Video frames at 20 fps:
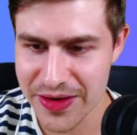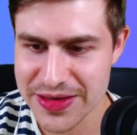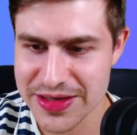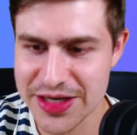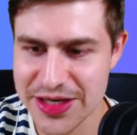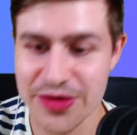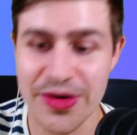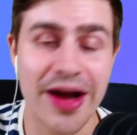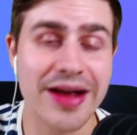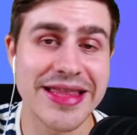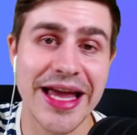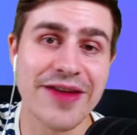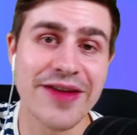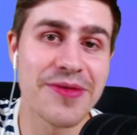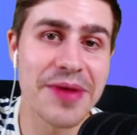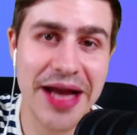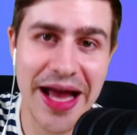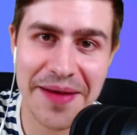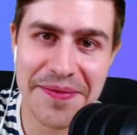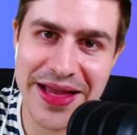Tarang, thank you
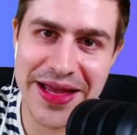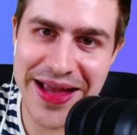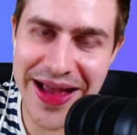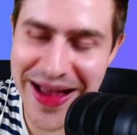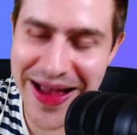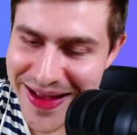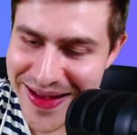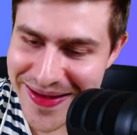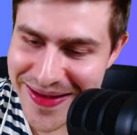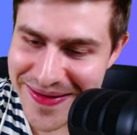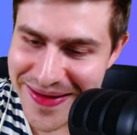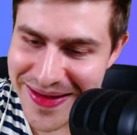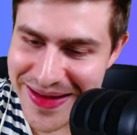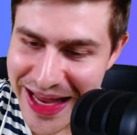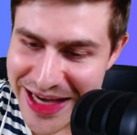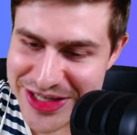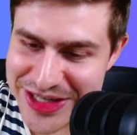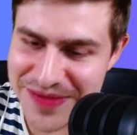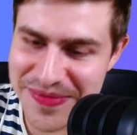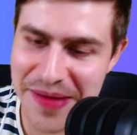for becoming a
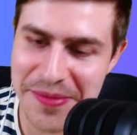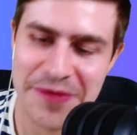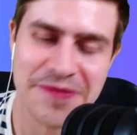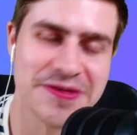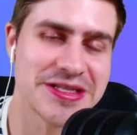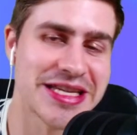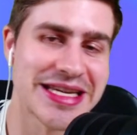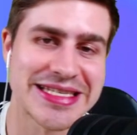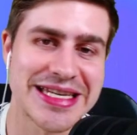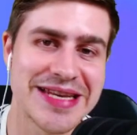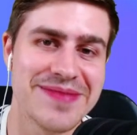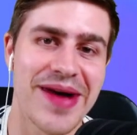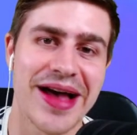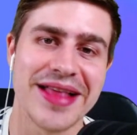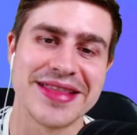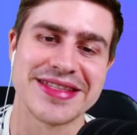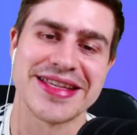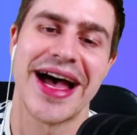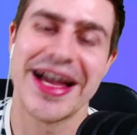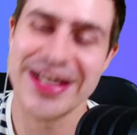legend member for 16
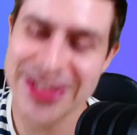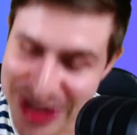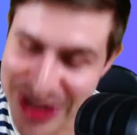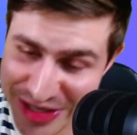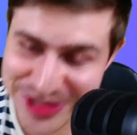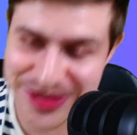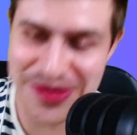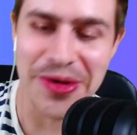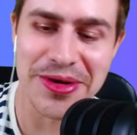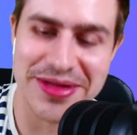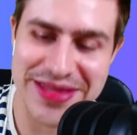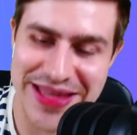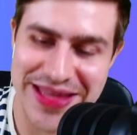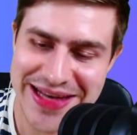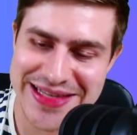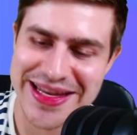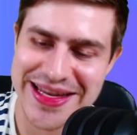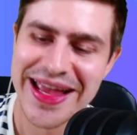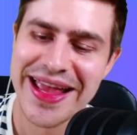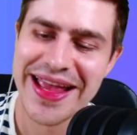months. I just caught
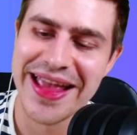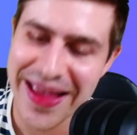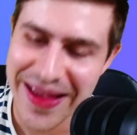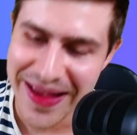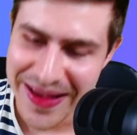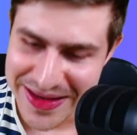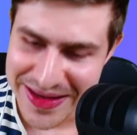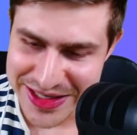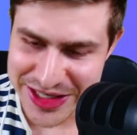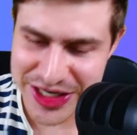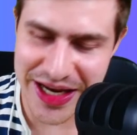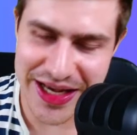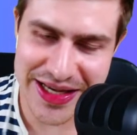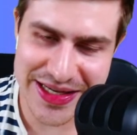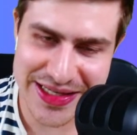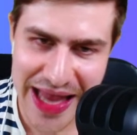that. Cheers,